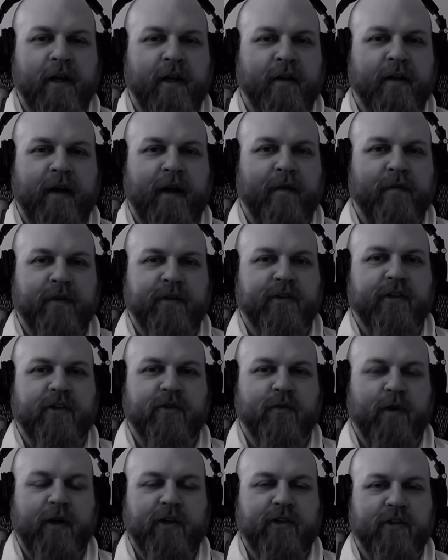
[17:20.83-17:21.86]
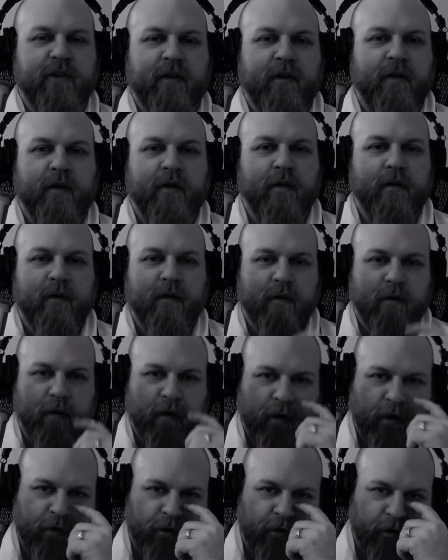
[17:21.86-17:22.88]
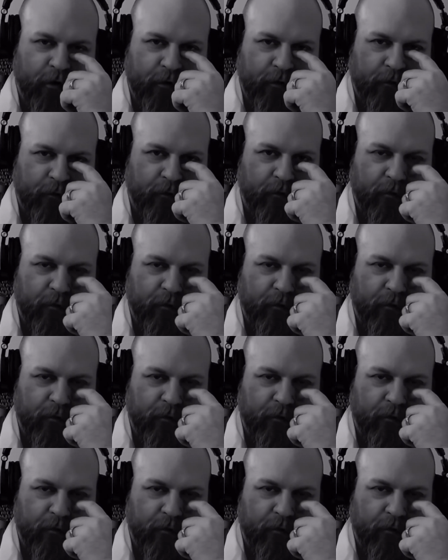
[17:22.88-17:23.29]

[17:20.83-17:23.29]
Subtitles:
into every situation under